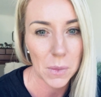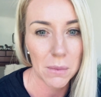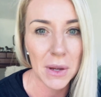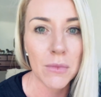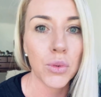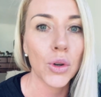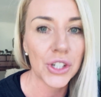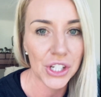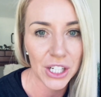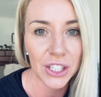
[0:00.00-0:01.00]
Being
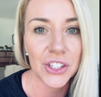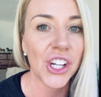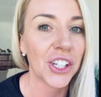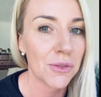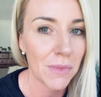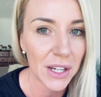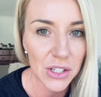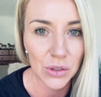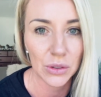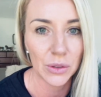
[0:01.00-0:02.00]
pushy and
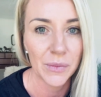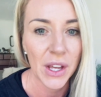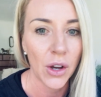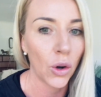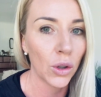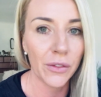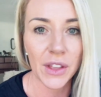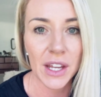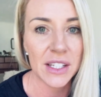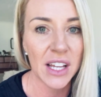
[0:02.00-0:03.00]
judgmental. All of
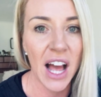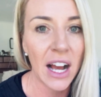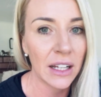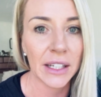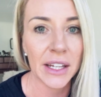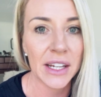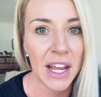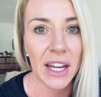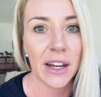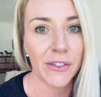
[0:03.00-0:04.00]
these are ugly,
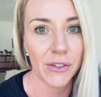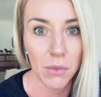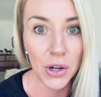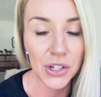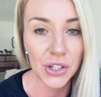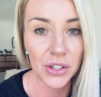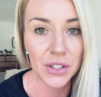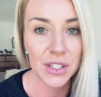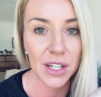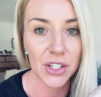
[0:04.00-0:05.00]
negative
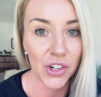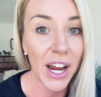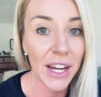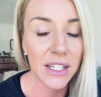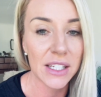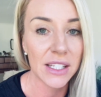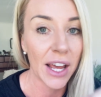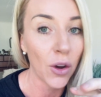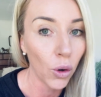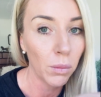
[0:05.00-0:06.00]
emotions and traits.
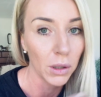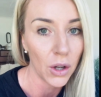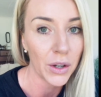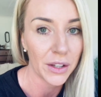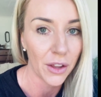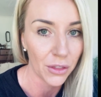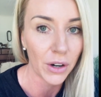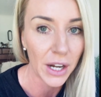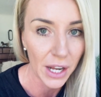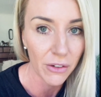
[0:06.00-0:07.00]
They all belong in the
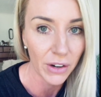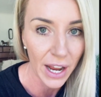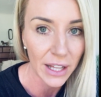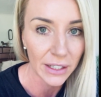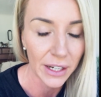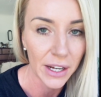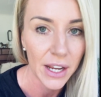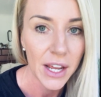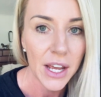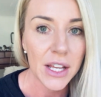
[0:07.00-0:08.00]
3D reality.
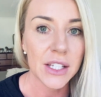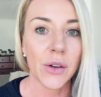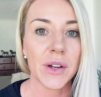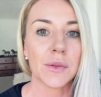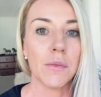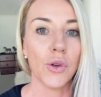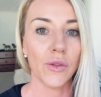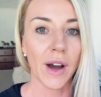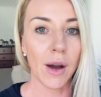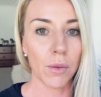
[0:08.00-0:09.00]
So as we
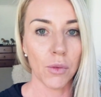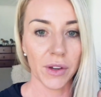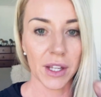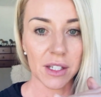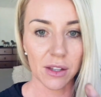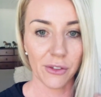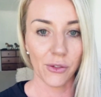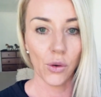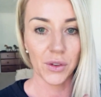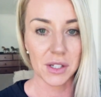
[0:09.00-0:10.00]
move up, we're moving into the
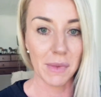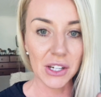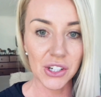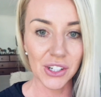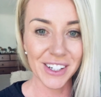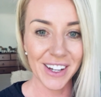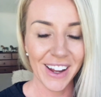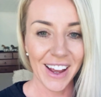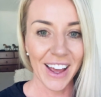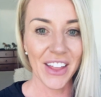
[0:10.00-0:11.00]
fourth dimension,
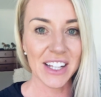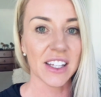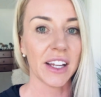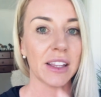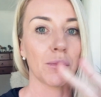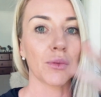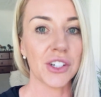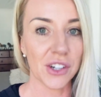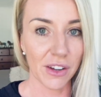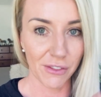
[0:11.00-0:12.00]
and that's like the
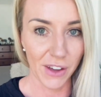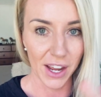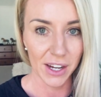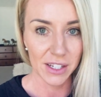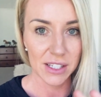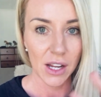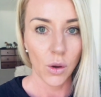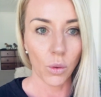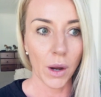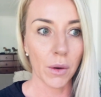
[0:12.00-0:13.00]
bridging phase
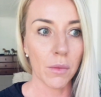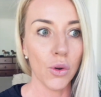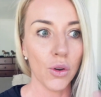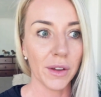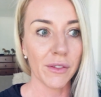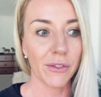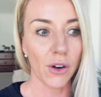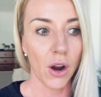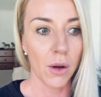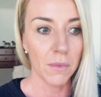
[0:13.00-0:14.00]
where we're moving
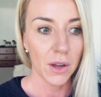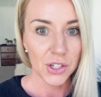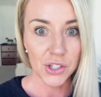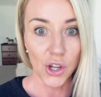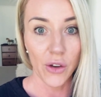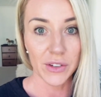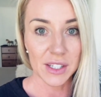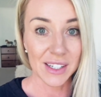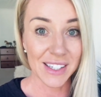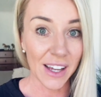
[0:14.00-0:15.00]
from service
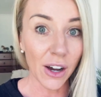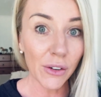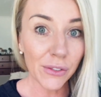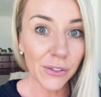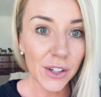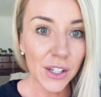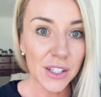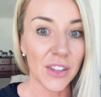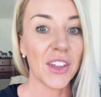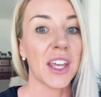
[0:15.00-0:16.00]
to self
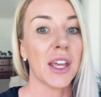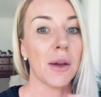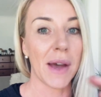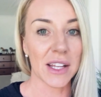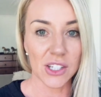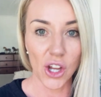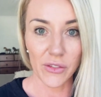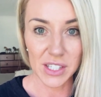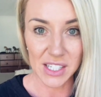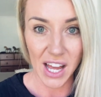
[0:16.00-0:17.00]
to thinking about
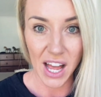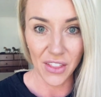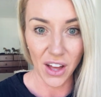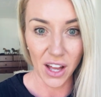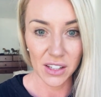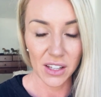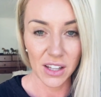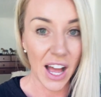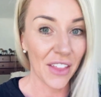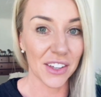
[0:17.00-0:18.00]
service to
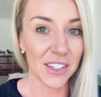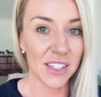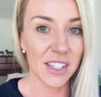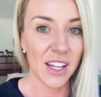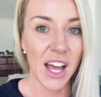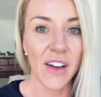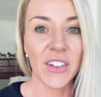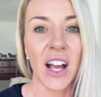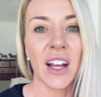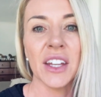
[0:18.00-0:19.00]
others,
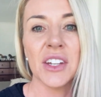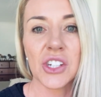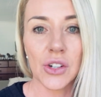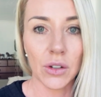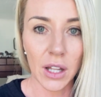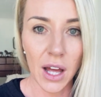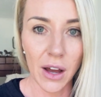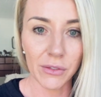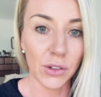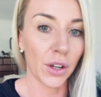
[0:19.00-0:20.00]
having unconditional
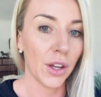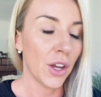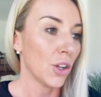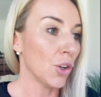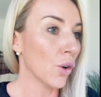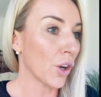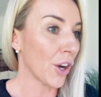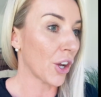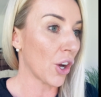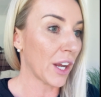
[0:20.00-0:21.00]
love. Look, you're going
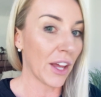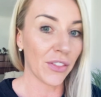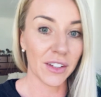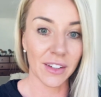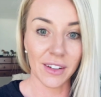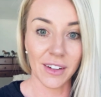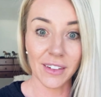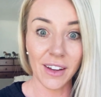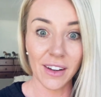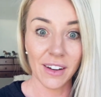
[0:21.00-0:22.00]
to go get the
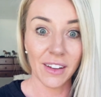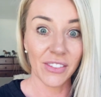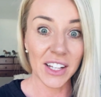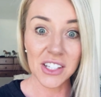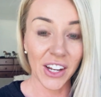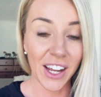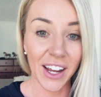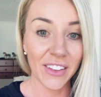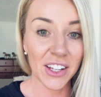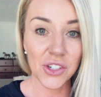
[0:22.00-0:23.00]
da-da-da-da. That's
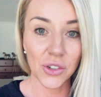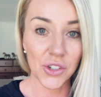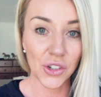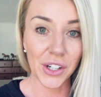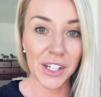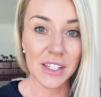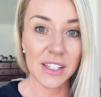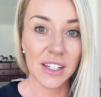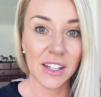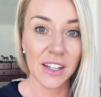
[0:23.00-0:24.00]
okay. That's your choice.